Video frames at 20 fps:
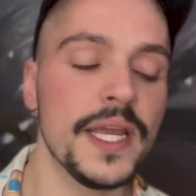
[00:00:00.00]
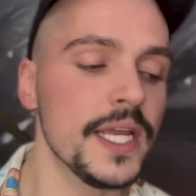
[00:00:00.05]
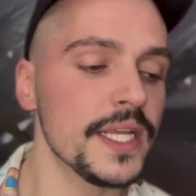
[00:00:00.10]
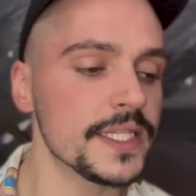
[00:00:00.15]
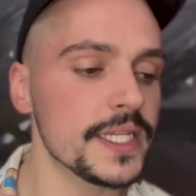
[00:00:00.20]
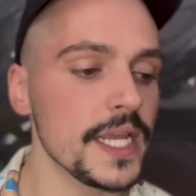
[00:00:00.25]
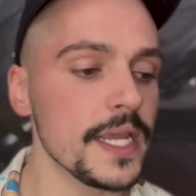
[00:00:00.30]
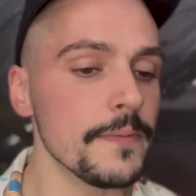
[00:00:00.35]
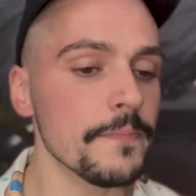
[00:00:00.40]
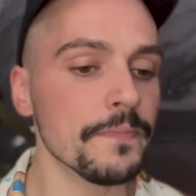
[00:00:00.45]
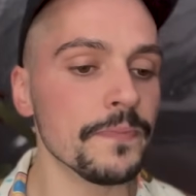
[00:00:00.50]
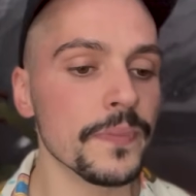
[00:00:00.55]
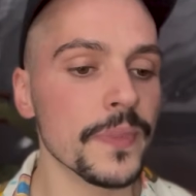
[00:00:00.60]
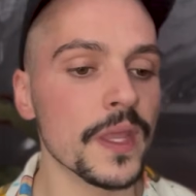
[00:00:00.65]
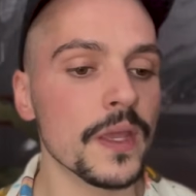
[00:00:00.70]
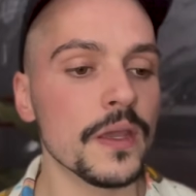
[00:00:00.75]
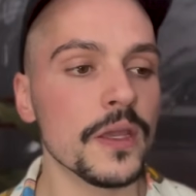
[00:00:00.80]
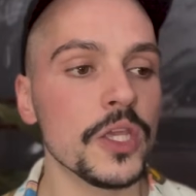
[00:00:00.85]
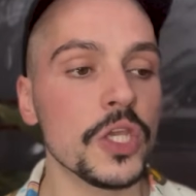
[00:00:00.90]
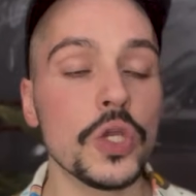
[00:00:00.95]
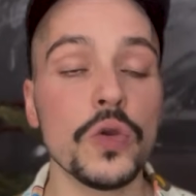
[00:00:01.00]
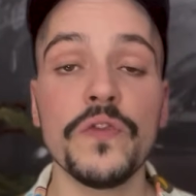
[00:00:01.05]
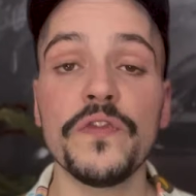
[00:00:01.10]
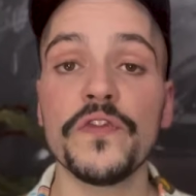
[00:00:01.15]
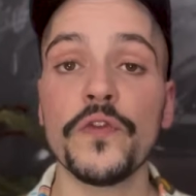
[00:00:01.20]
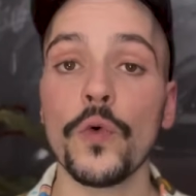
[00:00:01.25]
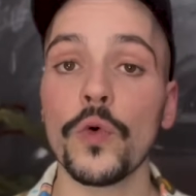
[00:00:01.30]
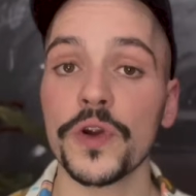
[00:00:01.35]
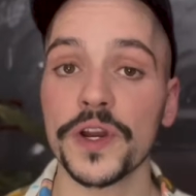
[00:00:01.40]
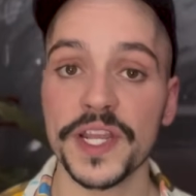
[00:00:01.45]
See,
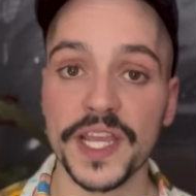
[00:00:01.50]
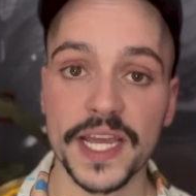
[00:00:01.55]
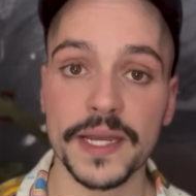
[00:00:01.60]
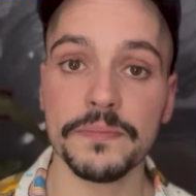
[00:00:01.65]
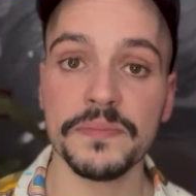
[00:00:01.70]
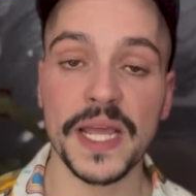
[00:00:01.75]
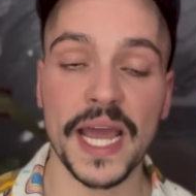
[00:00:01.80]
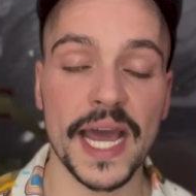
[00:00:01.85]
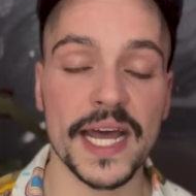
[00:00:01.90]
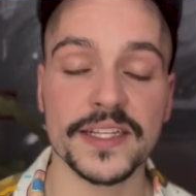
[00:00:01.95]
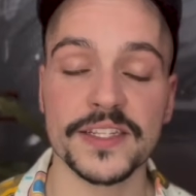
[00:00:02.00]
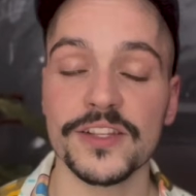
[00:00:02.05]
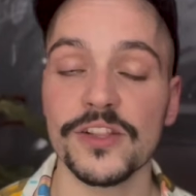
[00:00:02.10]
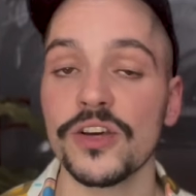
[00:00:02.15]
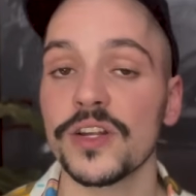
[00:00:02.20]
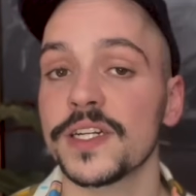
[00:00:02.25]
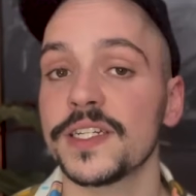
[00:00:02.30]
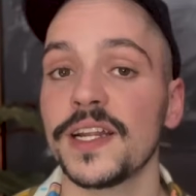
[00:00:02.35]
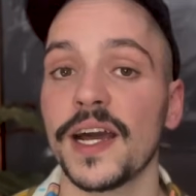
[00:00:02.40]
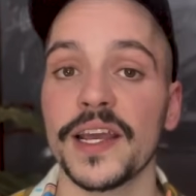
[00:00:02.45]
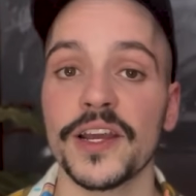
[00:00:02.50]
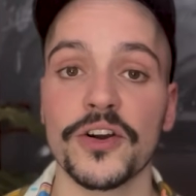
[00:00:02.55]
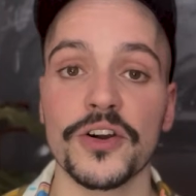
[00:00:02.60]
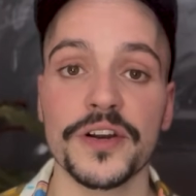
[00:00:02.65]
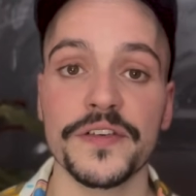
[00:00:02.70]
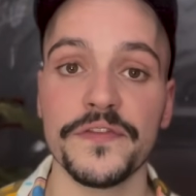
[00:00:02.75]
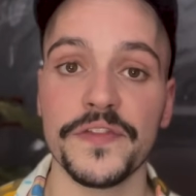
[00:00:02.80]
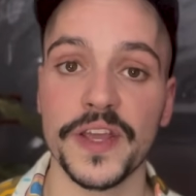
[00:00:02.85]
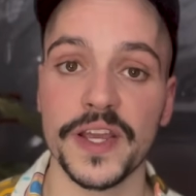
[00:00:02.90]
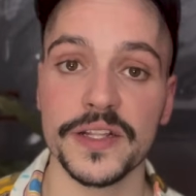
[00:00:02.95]
Euphoria has a lot of
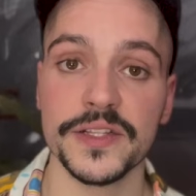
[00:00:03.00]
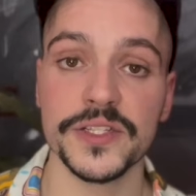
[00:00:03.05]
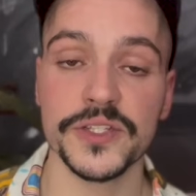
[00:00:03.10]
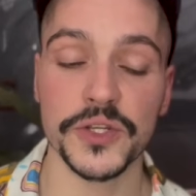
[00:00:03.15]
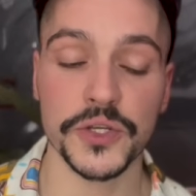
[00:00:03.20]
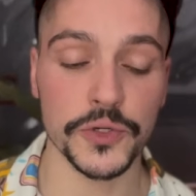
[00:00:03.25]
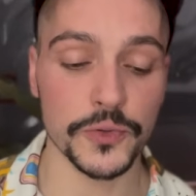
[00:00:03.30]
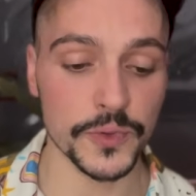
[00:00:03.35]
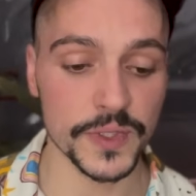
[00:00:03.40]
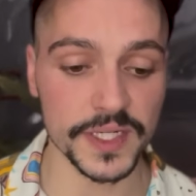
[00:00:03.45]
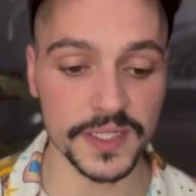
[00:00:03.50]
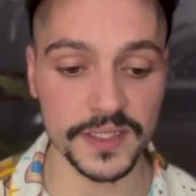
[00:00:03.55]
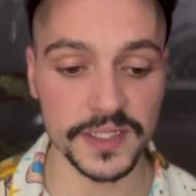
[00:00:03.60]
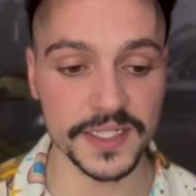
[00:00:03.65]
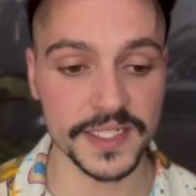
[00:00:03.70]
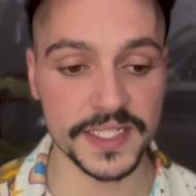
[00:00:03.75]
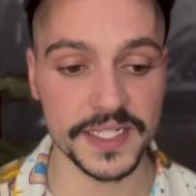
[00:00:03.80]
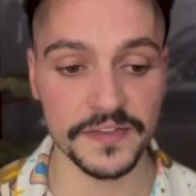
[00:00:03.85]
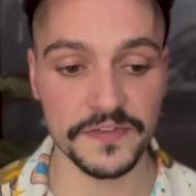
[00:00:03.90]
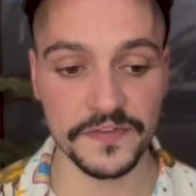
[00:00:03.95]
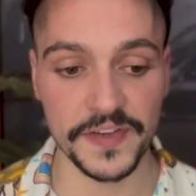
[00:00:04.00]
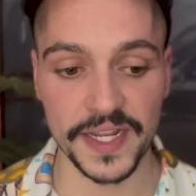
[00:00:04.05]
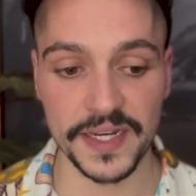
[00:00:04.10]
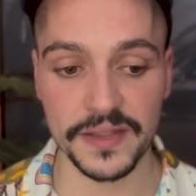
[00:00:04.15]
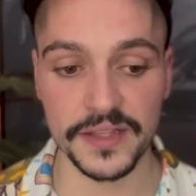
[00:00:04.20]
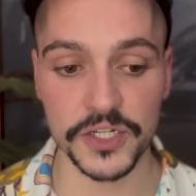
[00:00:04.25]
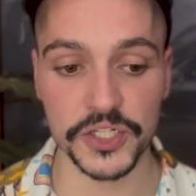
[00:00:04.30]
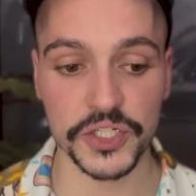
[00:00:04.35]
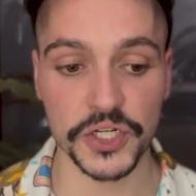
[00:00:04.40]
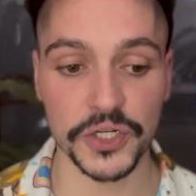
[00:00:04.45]
diehard fans who will
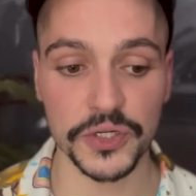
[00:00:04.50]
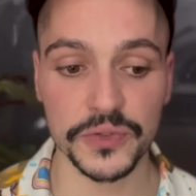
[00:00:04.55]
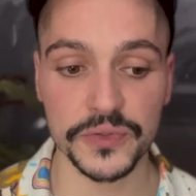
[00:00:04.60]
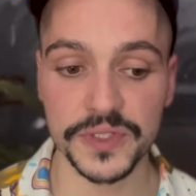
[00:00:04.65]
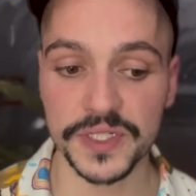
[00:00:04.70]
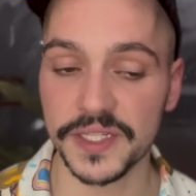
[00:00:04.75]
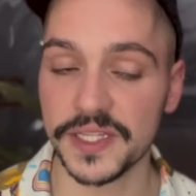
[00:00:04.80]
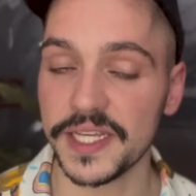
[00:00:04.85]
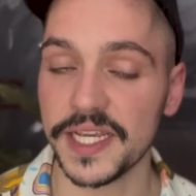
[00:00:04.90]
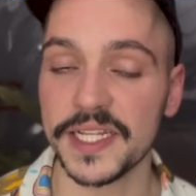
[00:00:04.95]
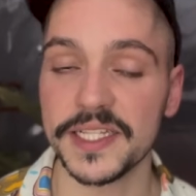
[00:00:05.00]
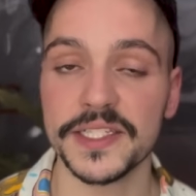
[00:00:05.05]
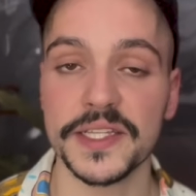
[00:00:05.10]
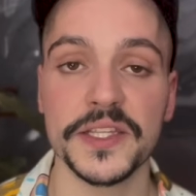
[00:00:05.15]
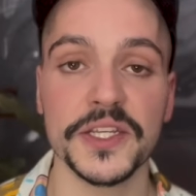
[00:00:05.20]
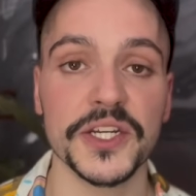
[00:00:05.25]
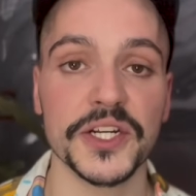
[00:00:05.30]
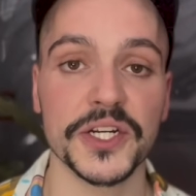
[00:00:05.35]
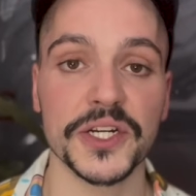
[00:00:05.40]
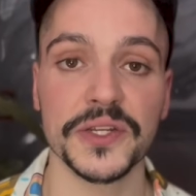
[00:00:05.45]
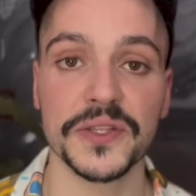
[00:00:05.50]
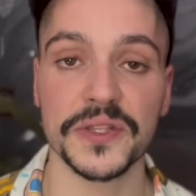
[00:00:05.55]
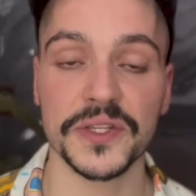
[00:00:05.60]
defend the show to the ends of the earth.